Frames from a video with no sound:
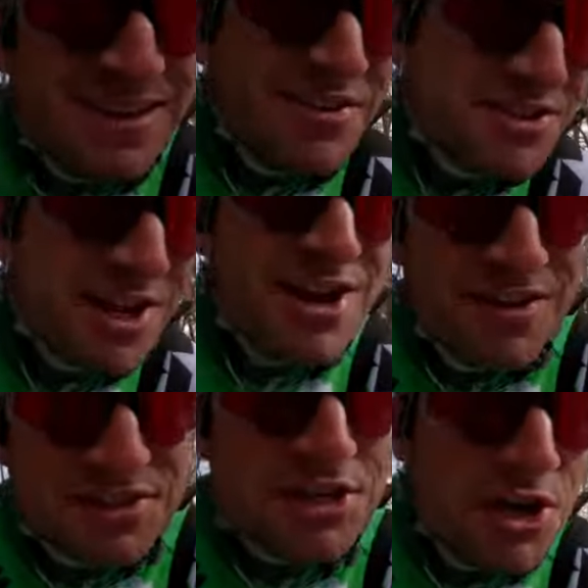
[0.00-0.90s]
It was
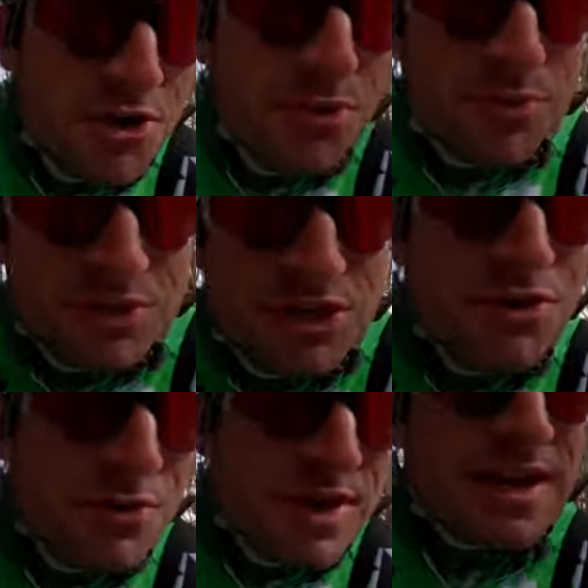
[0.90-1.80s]
a good
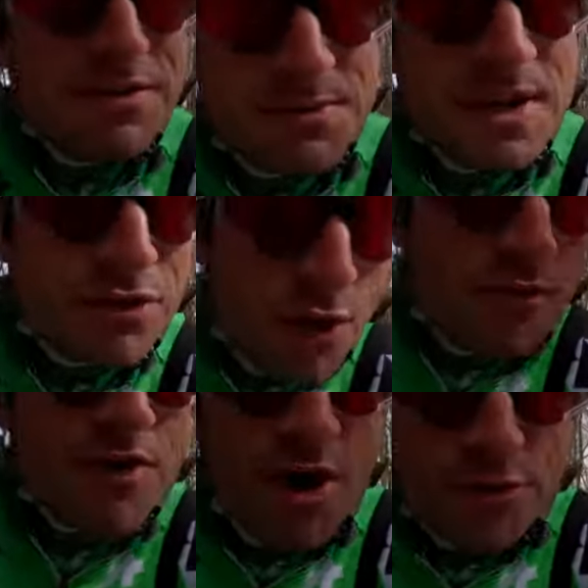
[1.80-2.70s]
2 week, it was an
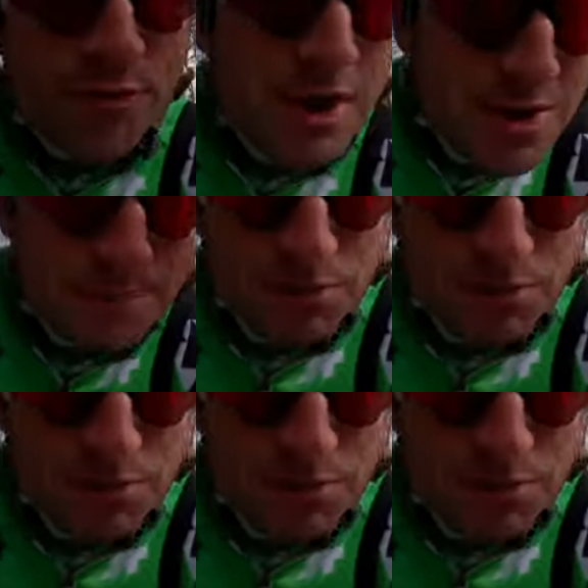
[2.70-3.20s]
overall 3 week